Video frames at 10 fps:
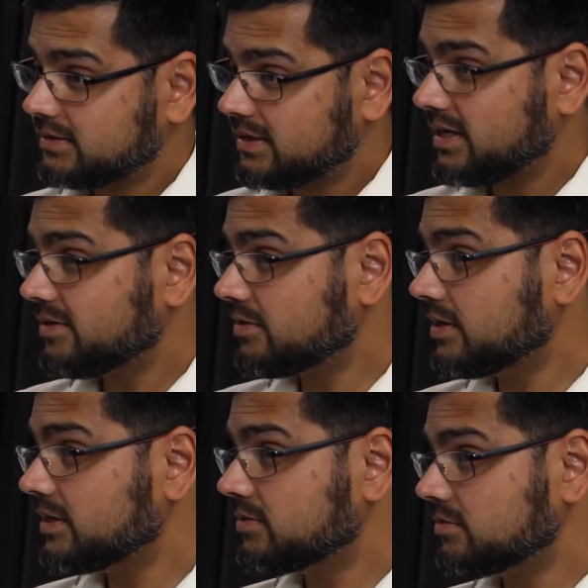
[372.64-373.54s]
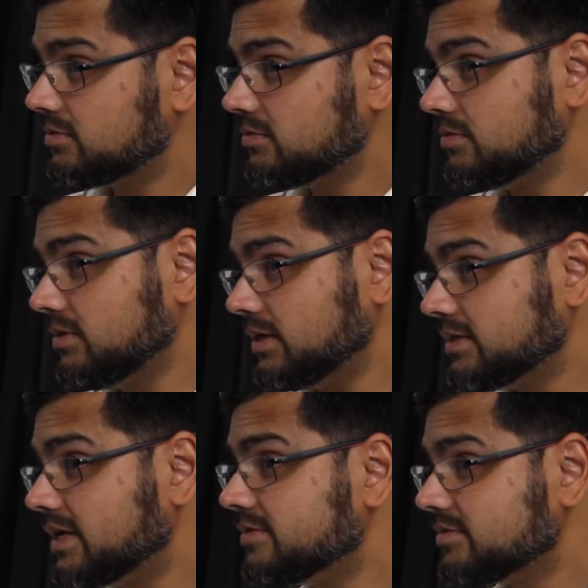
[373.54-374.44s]
can relate to lung
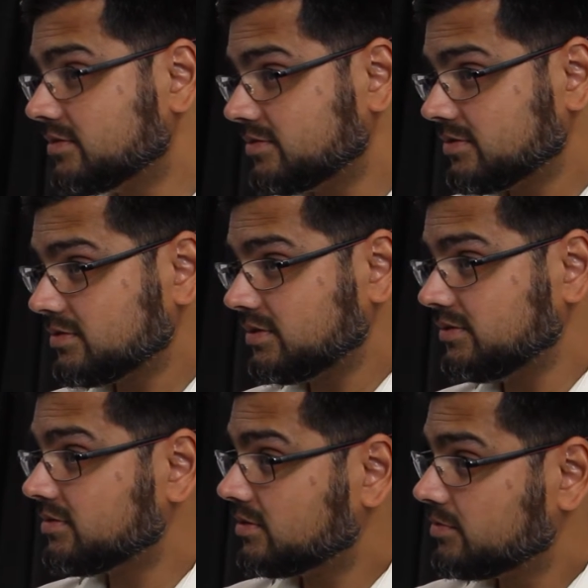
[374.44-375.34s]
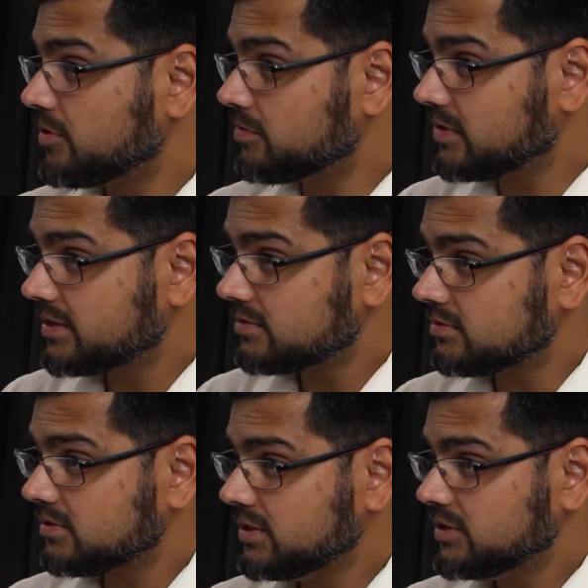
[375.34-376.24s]
cancer diseases in certain populations.